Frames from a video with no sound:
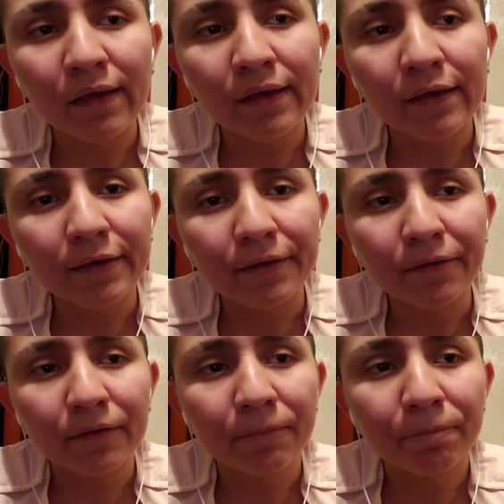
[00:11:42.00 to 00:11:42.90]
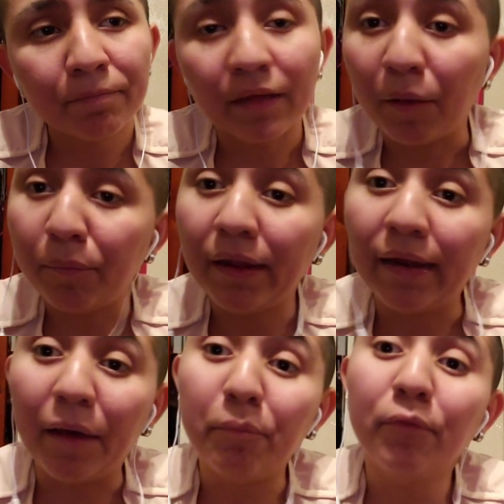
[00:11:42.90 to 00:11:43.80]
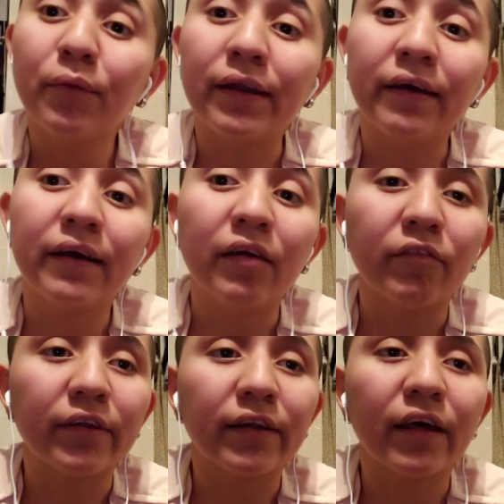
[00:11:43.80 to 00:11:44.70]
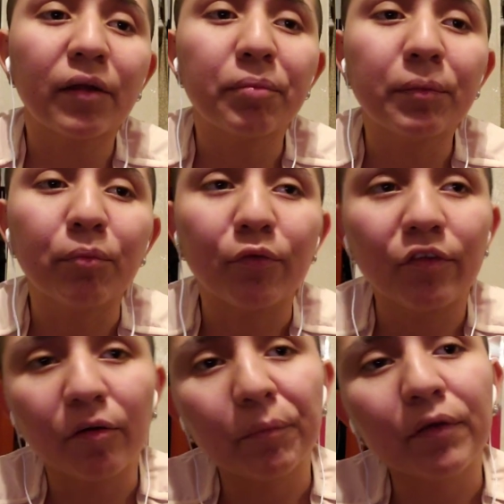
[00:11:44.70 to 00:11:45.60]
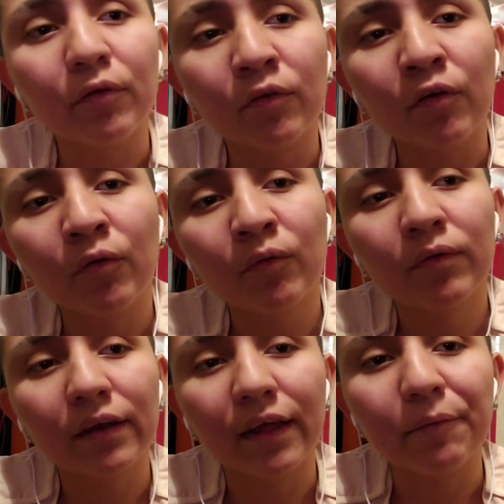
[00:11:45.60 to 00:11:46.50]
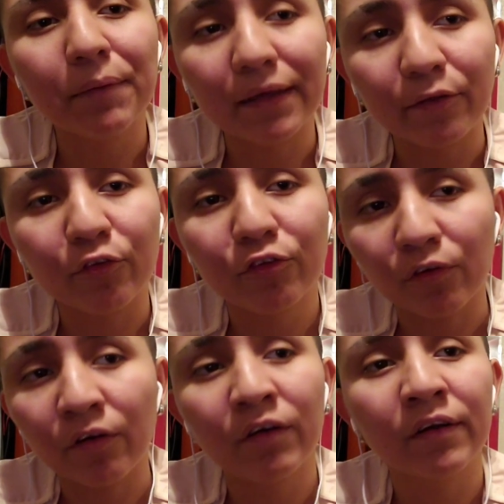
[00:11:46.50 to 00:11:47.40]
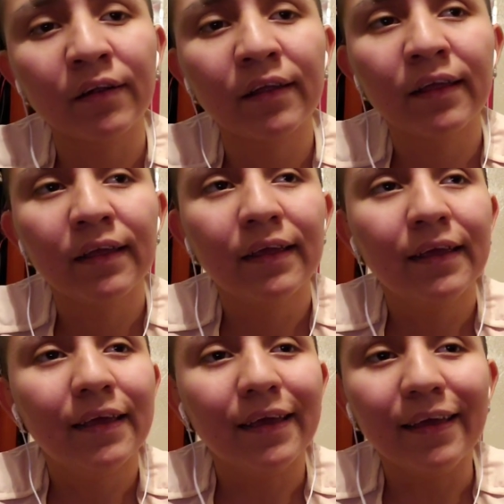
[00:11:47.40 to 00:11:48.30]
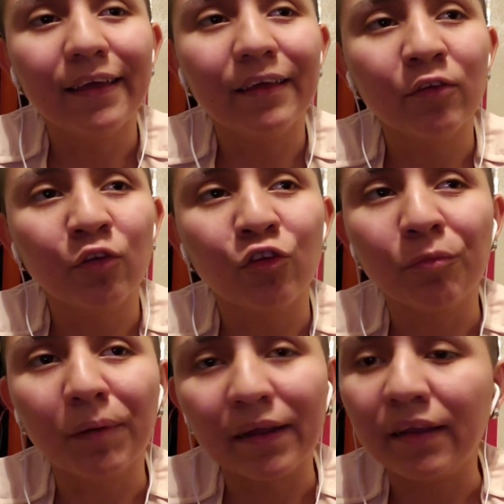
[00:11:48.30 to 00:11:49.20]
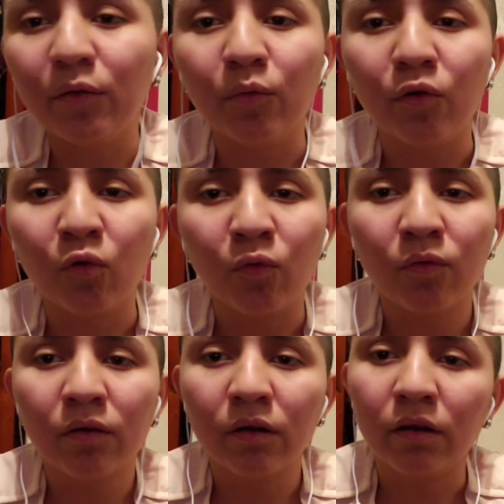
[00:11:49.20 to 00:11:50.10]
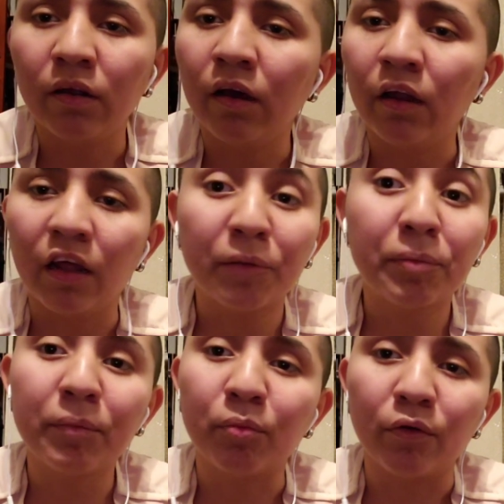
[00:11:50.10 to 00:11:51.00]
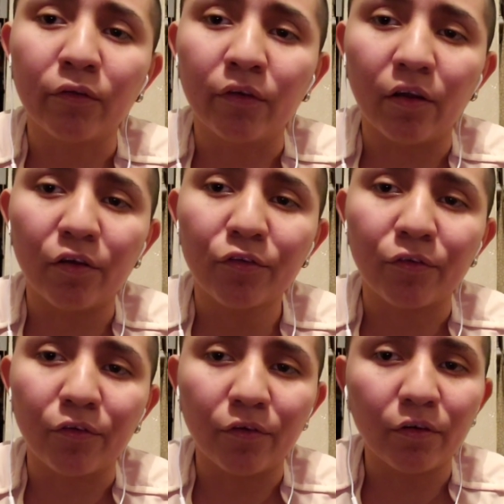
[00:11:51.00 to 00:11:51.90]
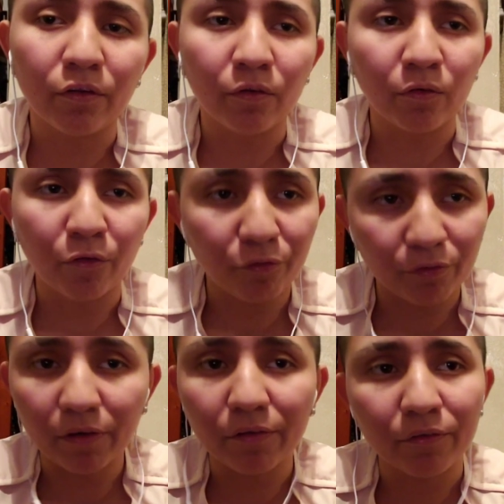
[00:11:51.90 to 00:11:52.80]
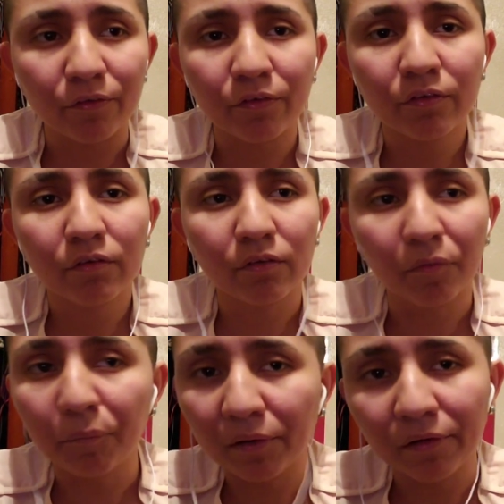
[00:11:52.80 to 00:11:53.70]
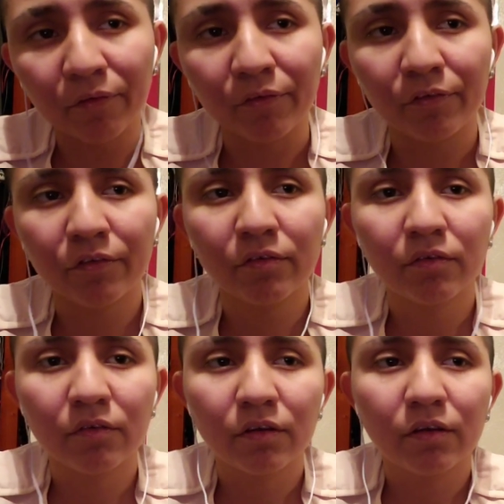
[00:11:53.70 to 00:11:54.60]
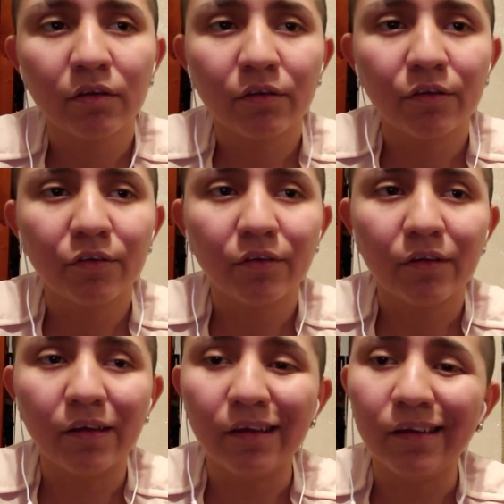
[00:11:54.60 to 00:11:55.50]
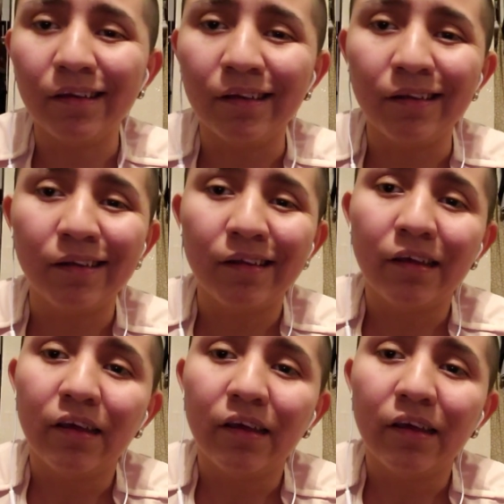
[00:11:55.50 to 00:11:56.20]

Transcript: And I've been right now having a lot of people tell me, you know, like, man, you're strong, and, you know, you're my hero. A lot of people either lost their, you know, their fathers, their mothers, and